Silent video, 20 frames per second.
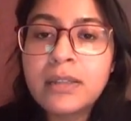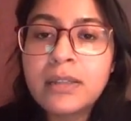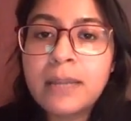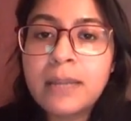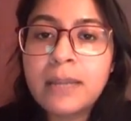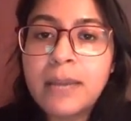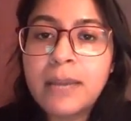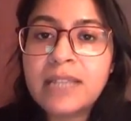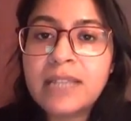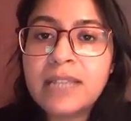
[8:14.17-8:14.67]

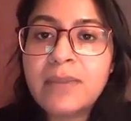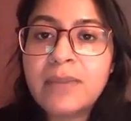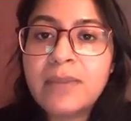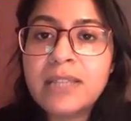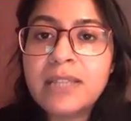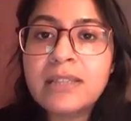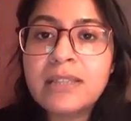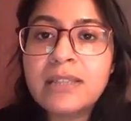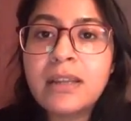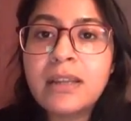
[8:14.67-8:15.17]
that
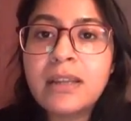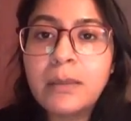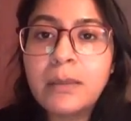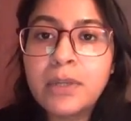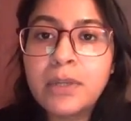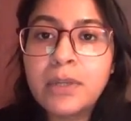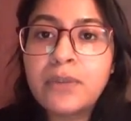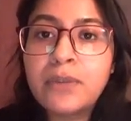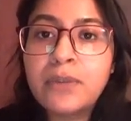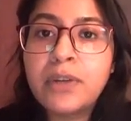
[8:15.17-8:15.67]
maximizes the
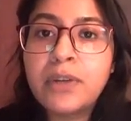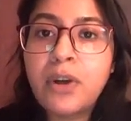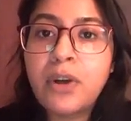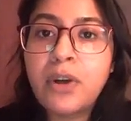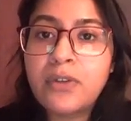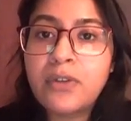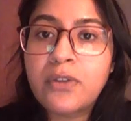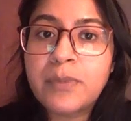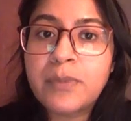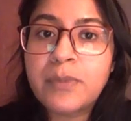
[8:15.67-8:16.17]
number of her
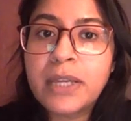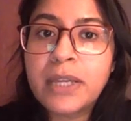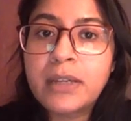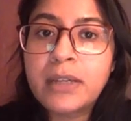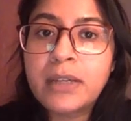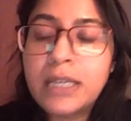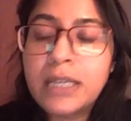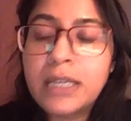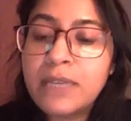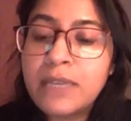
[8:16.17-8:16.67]
offspring,
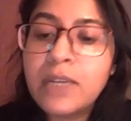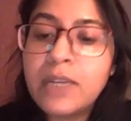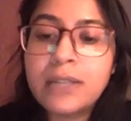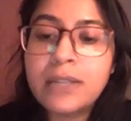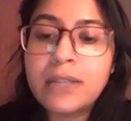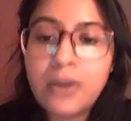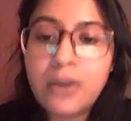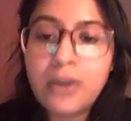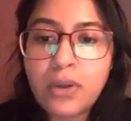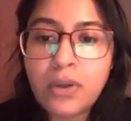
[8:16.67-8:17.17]
even
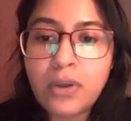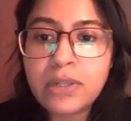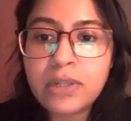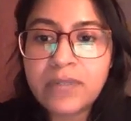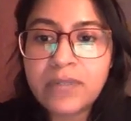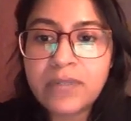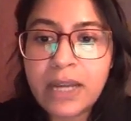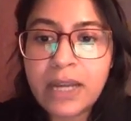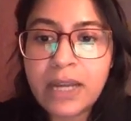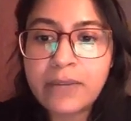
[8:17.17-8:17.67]
at the cost
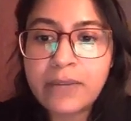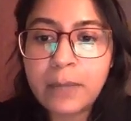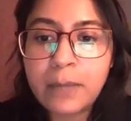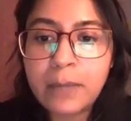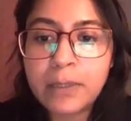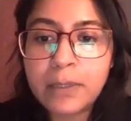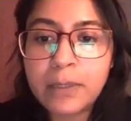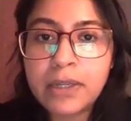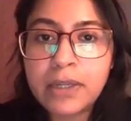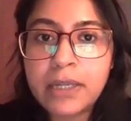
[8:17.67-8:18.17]
of their
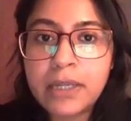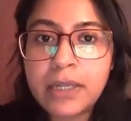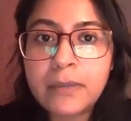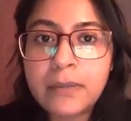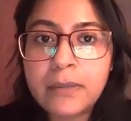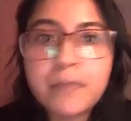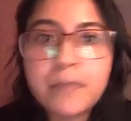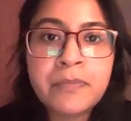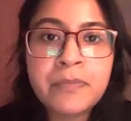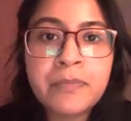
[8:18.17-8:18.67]
development rate.
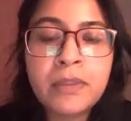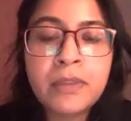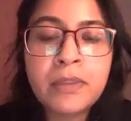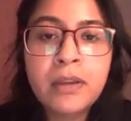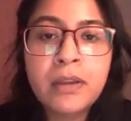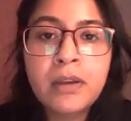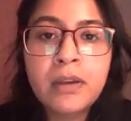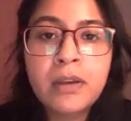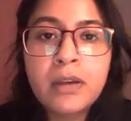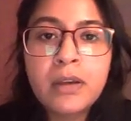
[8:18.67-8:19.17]

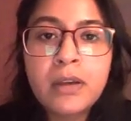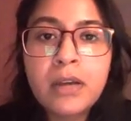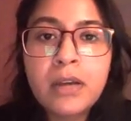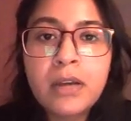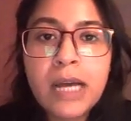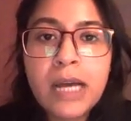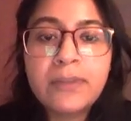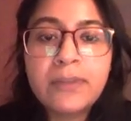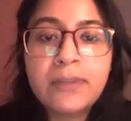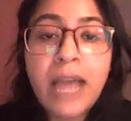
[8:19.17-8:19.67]

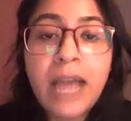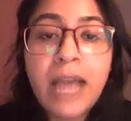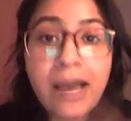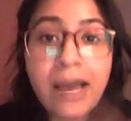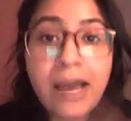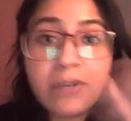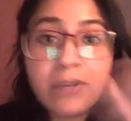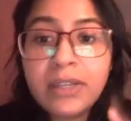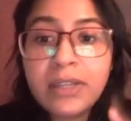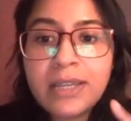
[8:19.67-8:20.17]
After
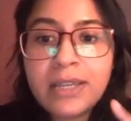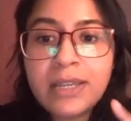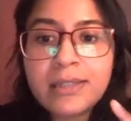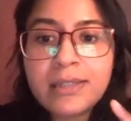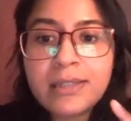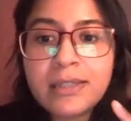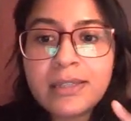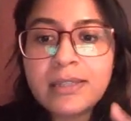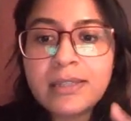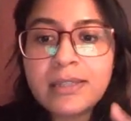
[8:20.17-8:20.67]
having
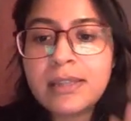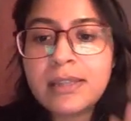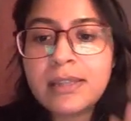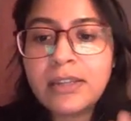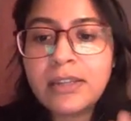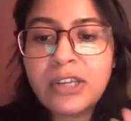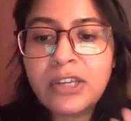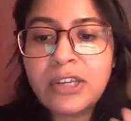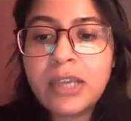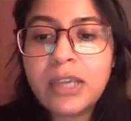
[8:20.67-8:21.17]
raised these
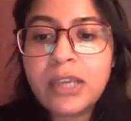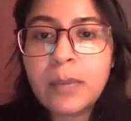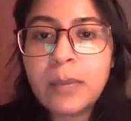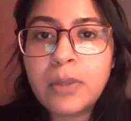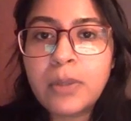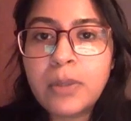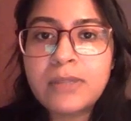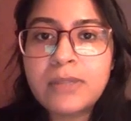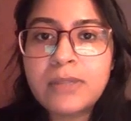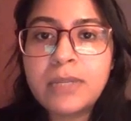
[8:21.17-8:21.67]
intriguing
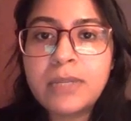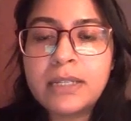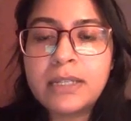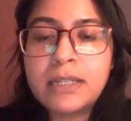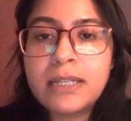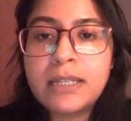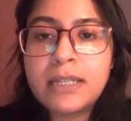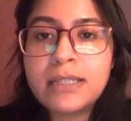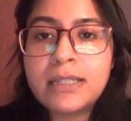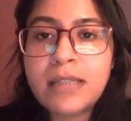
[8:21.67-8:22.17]

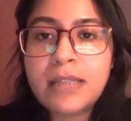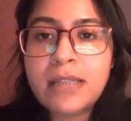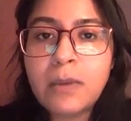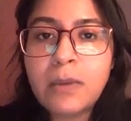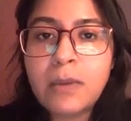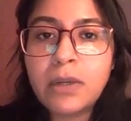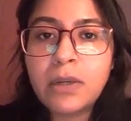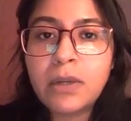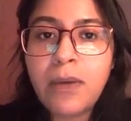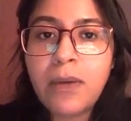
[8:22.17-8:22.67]
possibilities, I
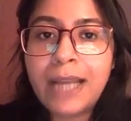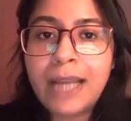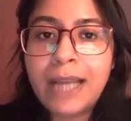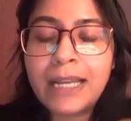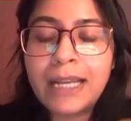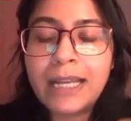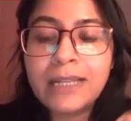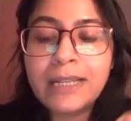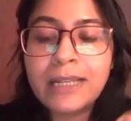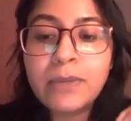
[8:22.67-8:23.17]
want to
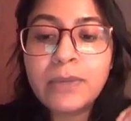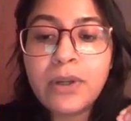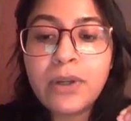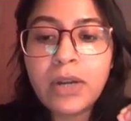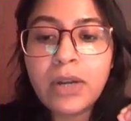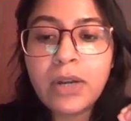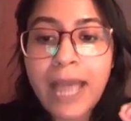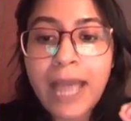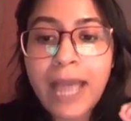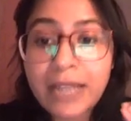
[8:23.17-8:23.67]
highlight that we do
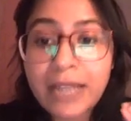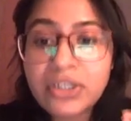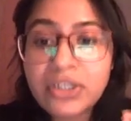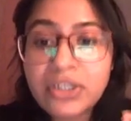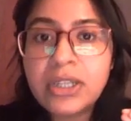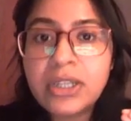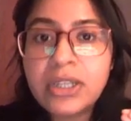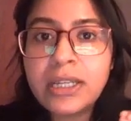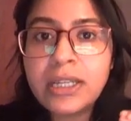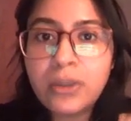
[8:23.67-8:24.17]
not
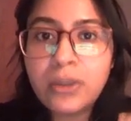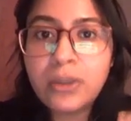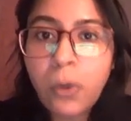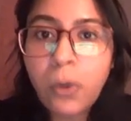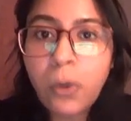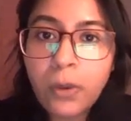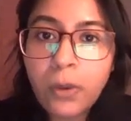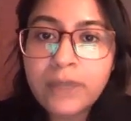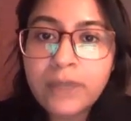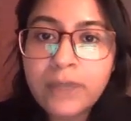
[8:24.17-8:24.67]
actually
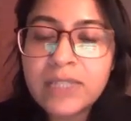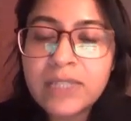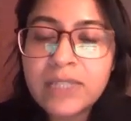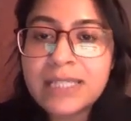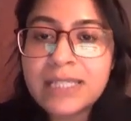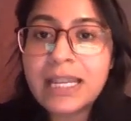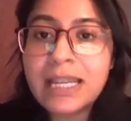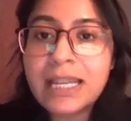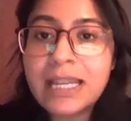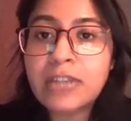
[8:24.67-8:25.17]
know if
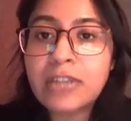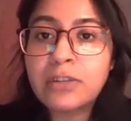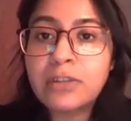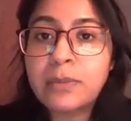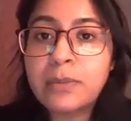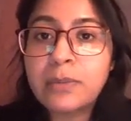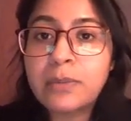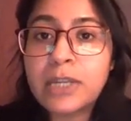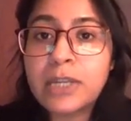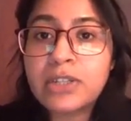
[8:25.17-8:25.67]
these
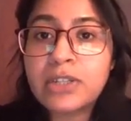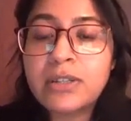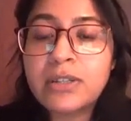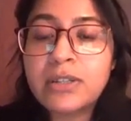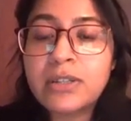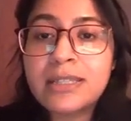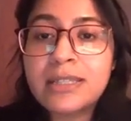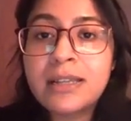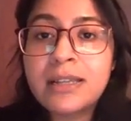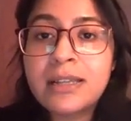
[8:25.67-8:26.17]
selection
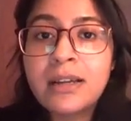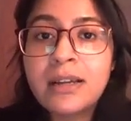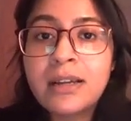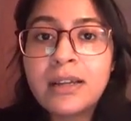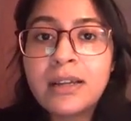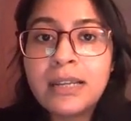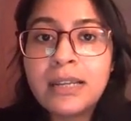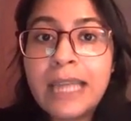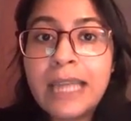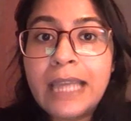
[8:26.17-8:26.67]
pressures
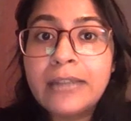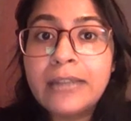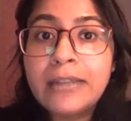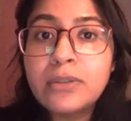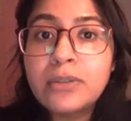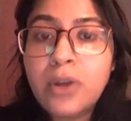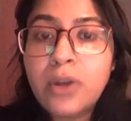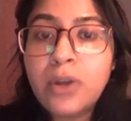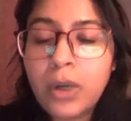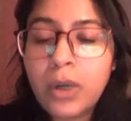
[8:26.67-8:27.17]
led
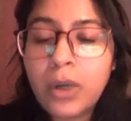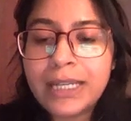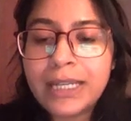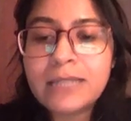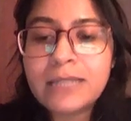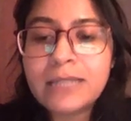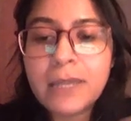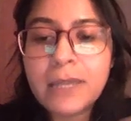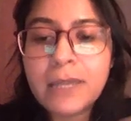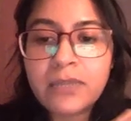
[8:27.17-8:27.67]
to the
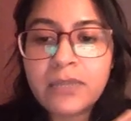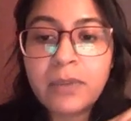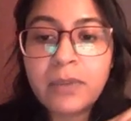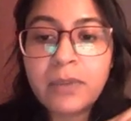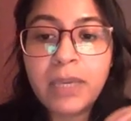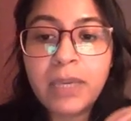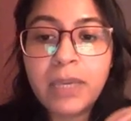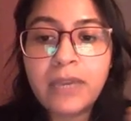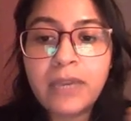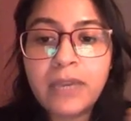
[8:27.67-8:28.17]

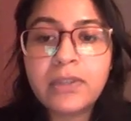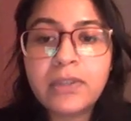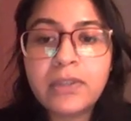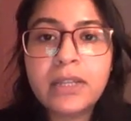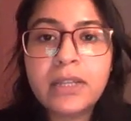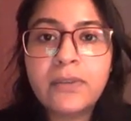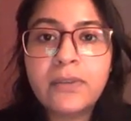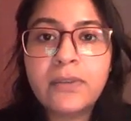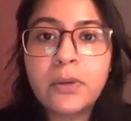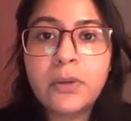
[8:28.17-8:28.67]
context-specific behavior
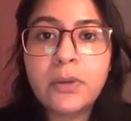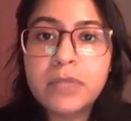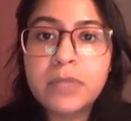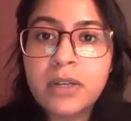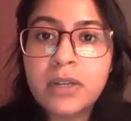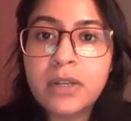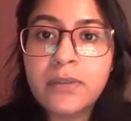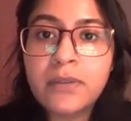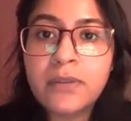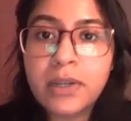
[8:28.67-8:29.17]
that we
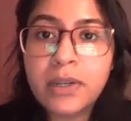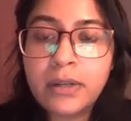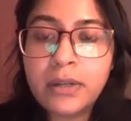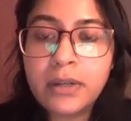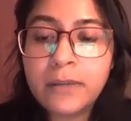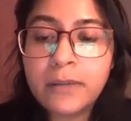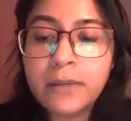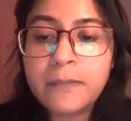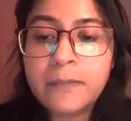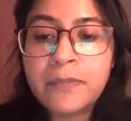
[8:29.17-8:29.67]
observe here,